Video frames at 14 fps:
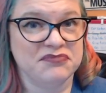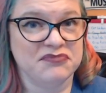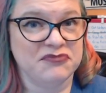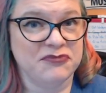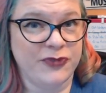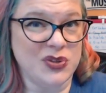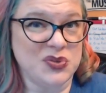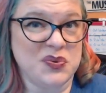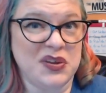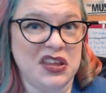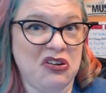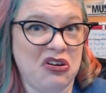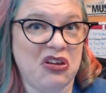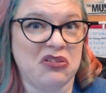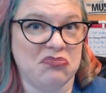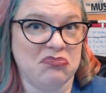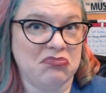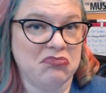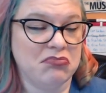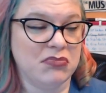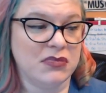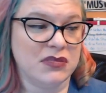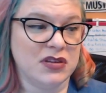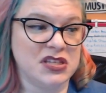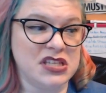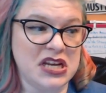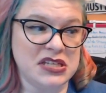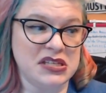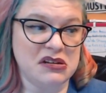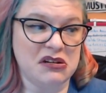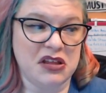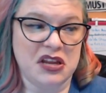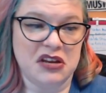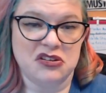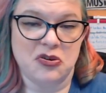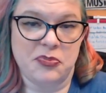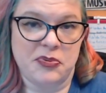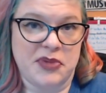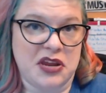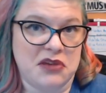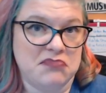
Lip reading: feels really good. It's a nice little hit of dopamine.